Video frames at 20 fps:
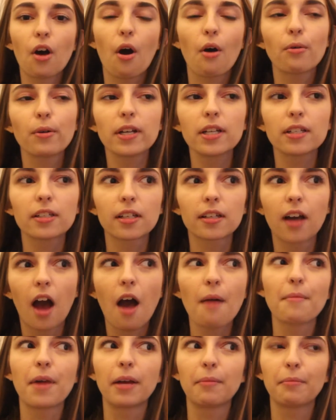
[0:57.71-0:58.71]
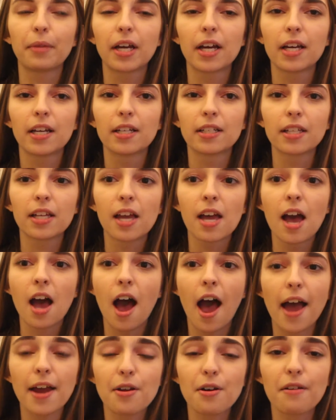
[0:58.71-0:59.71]
always comment, because
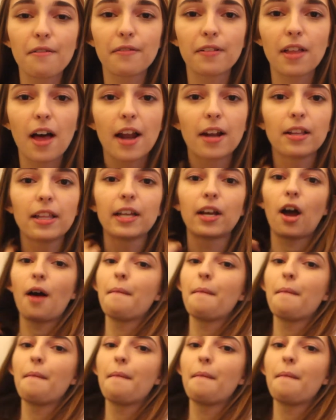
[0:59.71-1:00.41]
I know of a lot of like